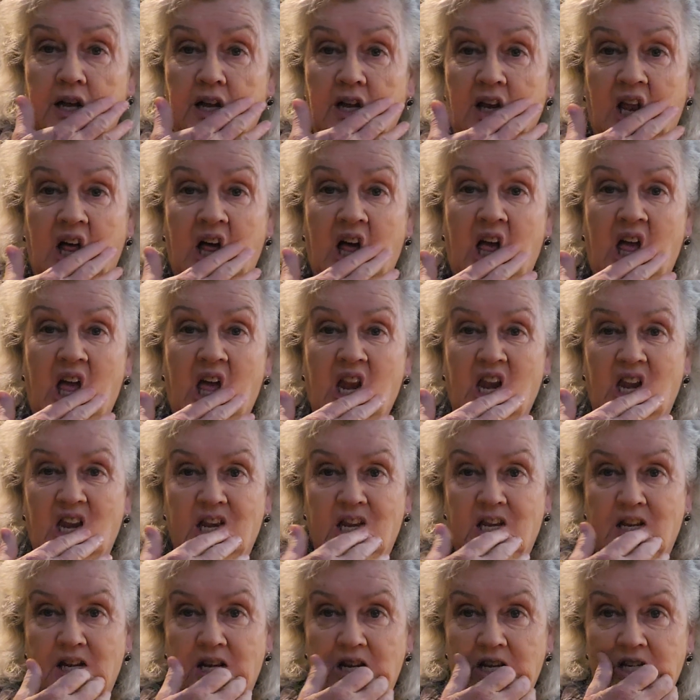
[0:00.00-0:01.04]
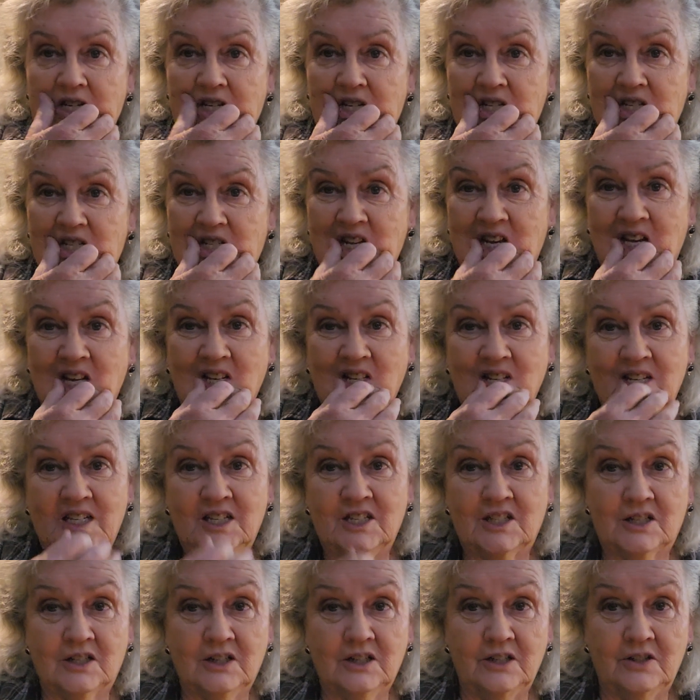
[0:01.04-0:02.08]
not lying, and he's going
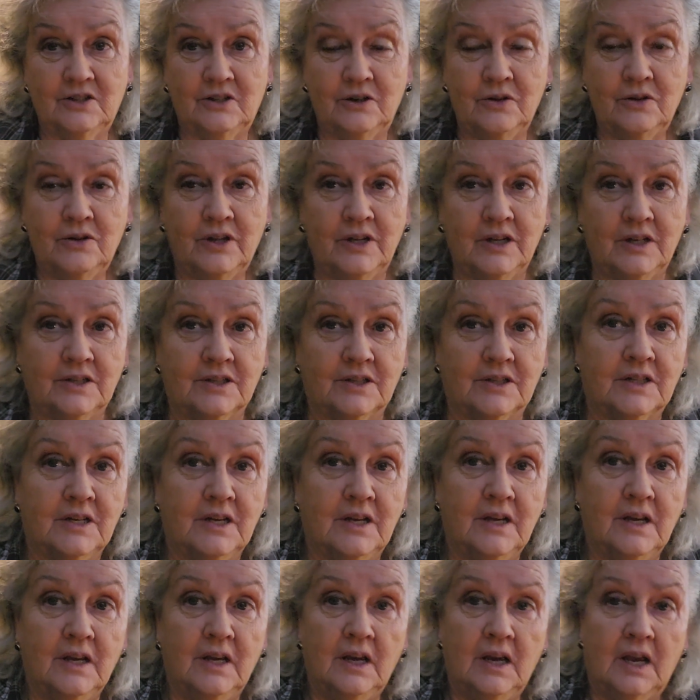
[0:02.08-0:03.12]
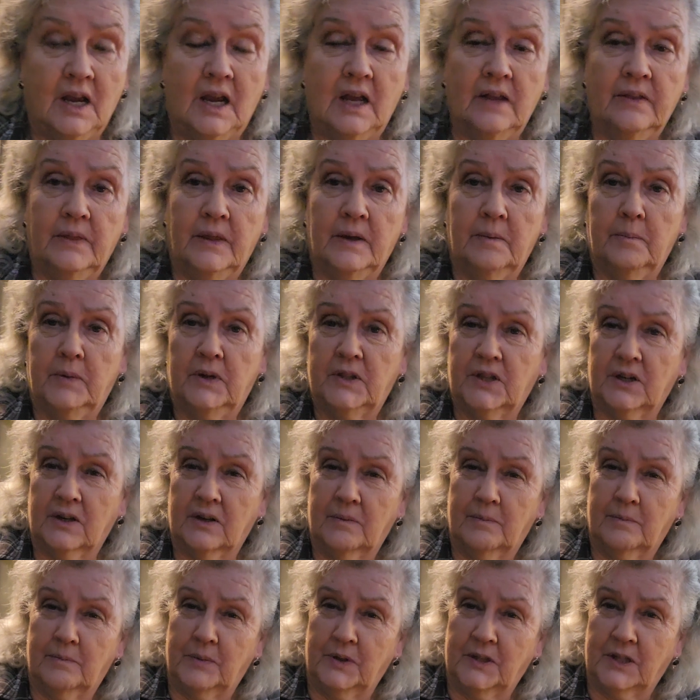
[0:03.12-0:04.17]
to do this. And but
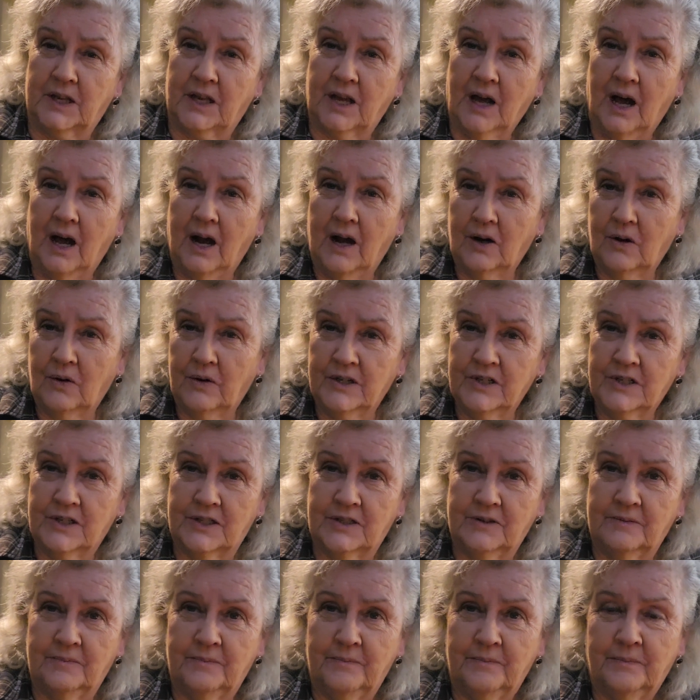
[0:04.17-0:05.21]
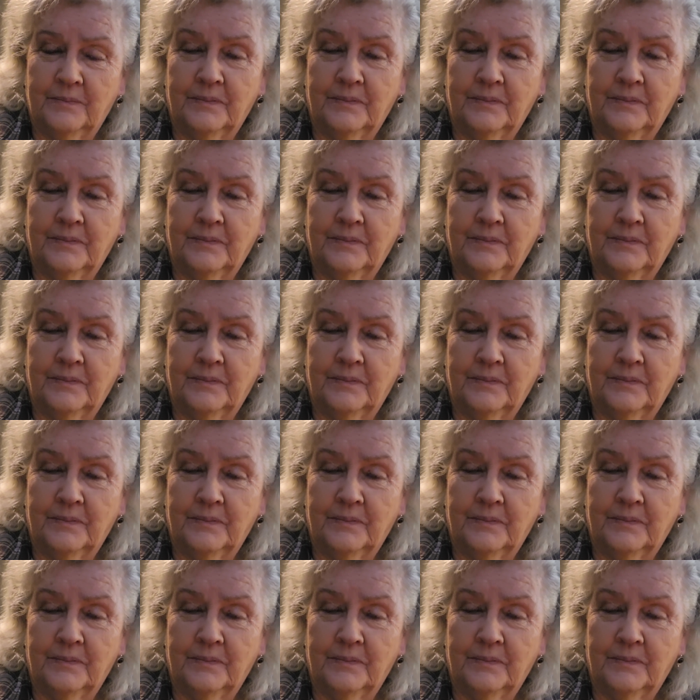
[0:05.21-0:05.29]
the Congress